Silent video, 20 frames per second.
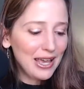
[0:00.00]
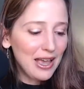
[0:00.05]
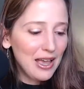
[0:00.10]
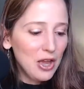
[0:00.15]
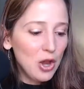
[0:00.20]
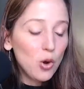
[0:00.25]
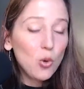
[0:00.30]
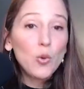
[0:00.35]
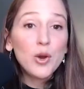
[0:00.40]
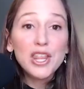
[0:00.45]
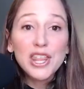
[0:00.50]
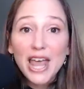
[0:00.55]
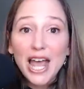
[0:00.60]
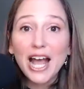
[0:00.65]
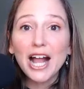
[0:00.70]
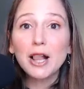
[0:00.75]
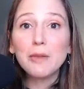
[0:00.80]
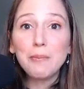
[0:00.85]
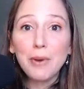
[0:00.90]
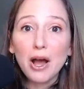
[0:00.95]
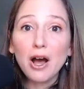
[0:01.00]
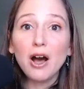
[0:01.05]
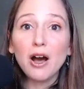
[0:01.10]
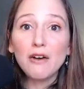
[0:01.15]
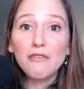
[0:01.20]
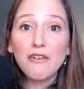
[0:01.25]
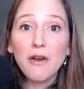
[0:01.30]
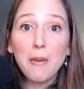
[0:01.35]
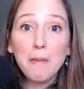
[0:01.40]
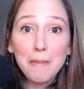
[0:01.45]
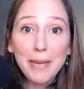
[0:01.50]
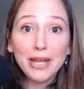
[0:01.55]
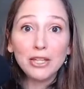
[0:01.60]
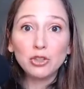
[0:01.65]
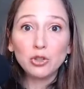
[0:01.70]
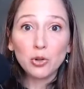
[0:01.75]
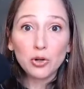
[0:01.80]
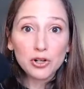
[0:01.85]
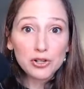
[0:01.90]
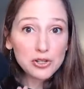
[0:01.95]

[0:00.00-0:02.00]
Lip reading: with the help of mentors.